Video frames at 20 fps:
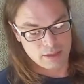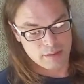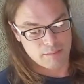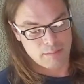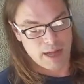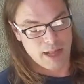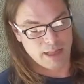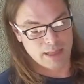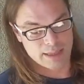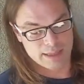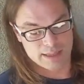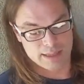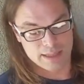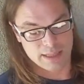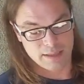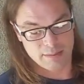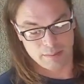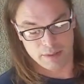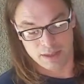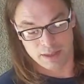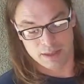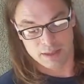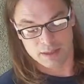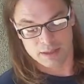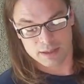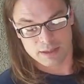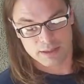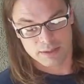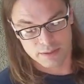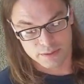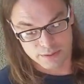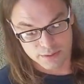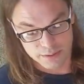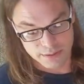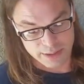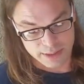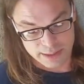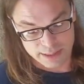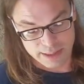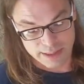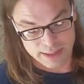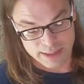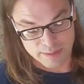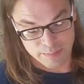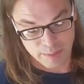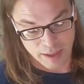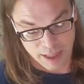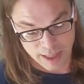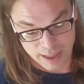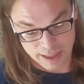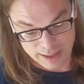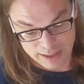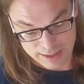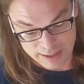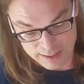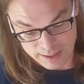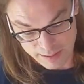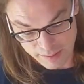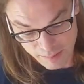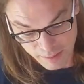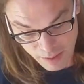malestimi, to despise.